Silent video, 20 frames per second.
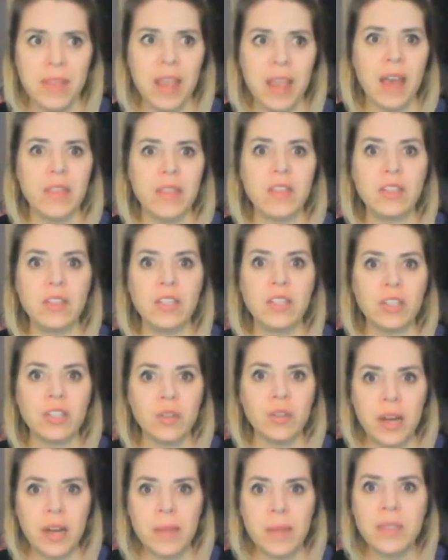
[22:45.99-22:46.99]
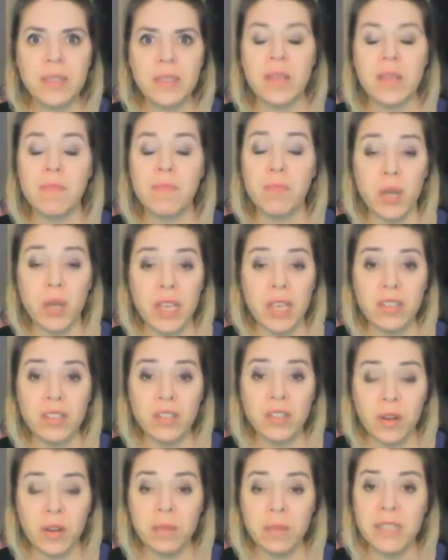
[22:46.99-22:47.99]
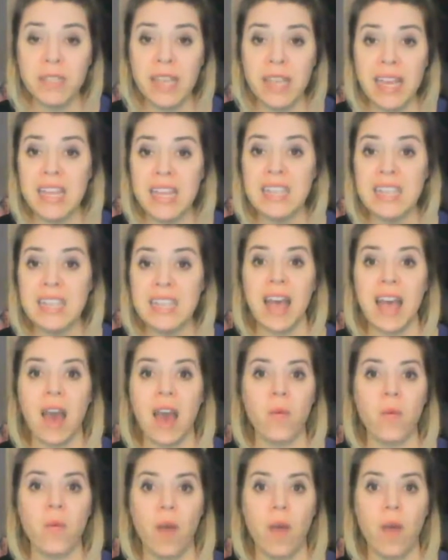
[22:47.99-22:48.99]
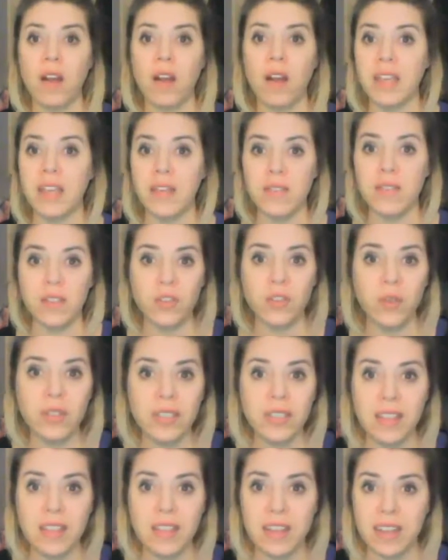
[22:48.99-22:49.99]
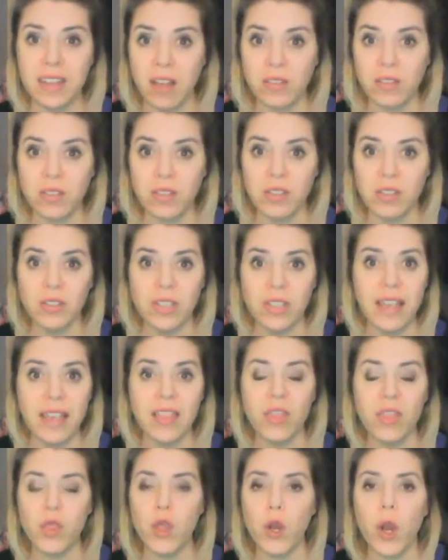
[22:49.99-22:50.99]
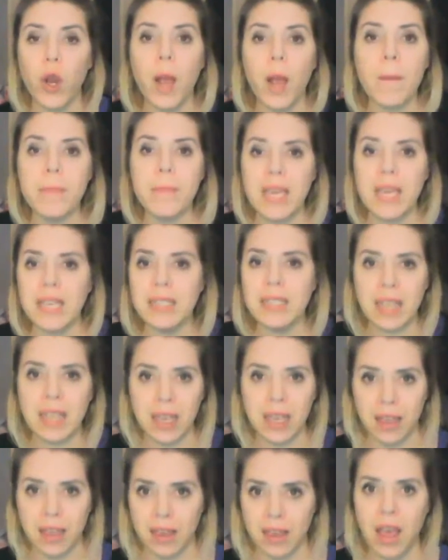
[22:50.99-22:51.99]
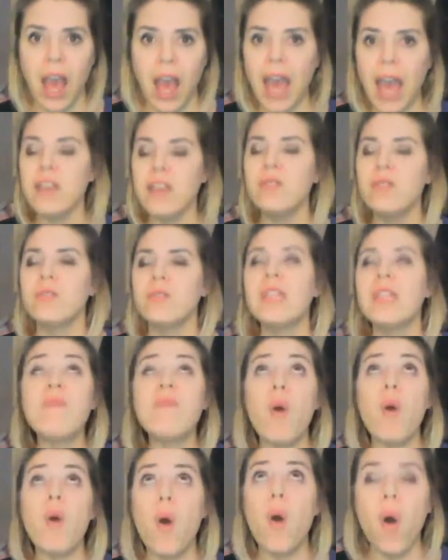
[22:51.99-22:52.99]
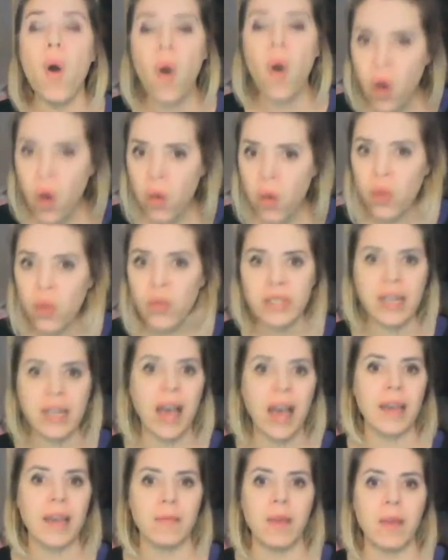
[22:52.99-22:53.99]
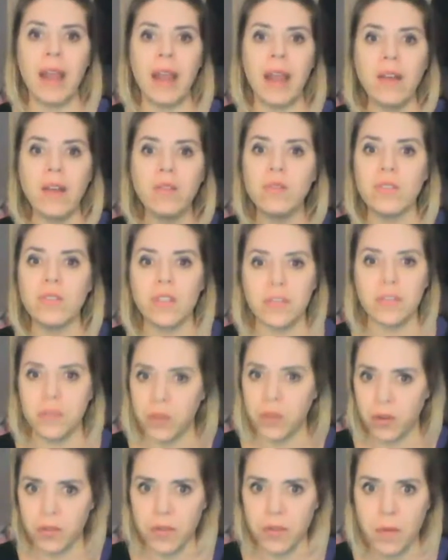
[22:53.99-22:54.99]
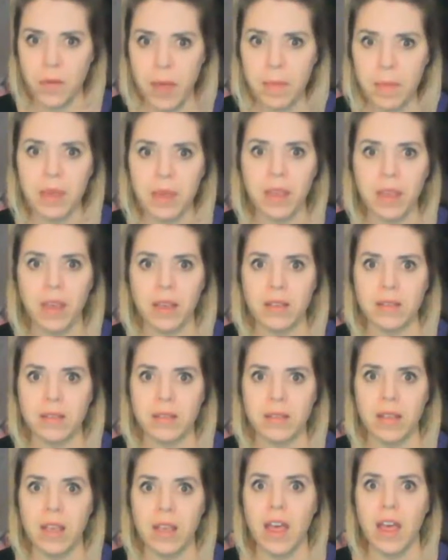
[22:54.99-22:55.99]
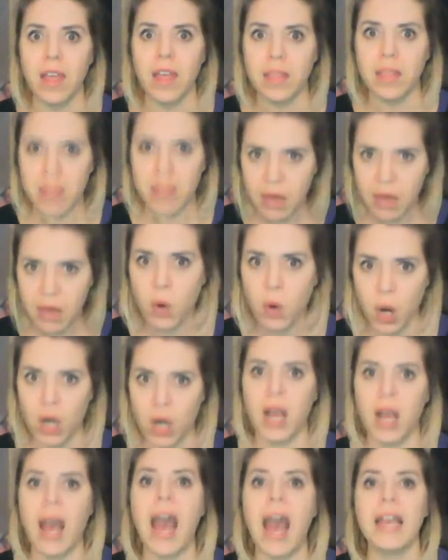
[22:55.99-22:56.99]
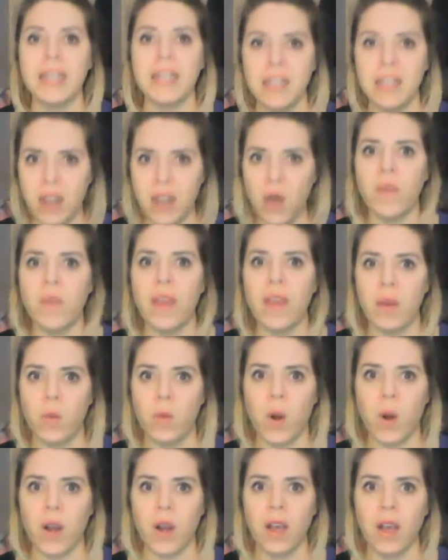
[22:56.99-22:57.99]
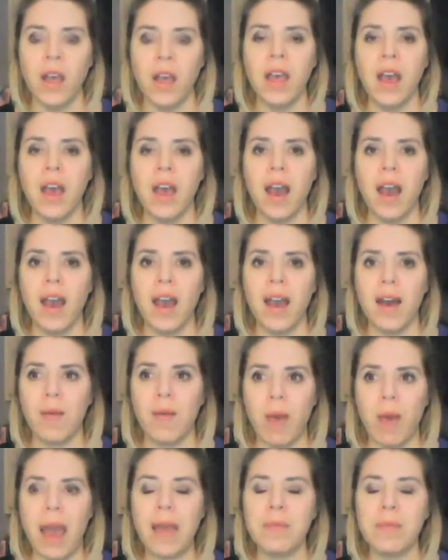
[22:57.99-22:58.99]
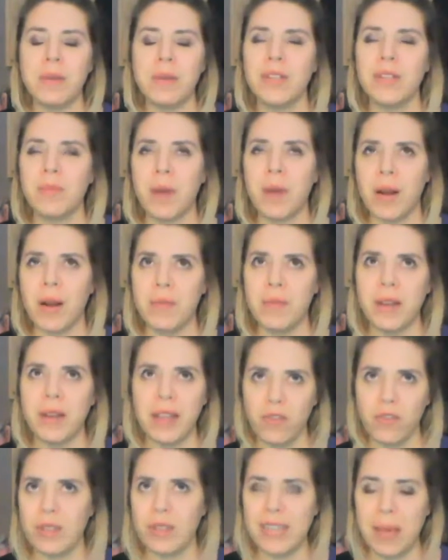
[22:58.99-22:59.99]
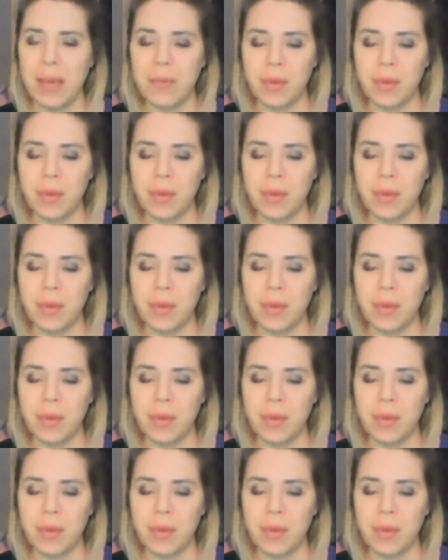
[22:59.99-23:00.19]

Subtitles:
The scripts, the booking scripts, ladies, that are given to us on the Gellerser site, they're amazing. I use them all the time, and I don't defer from them because they work. I know they work. I booked a party. I'm going to give you an example.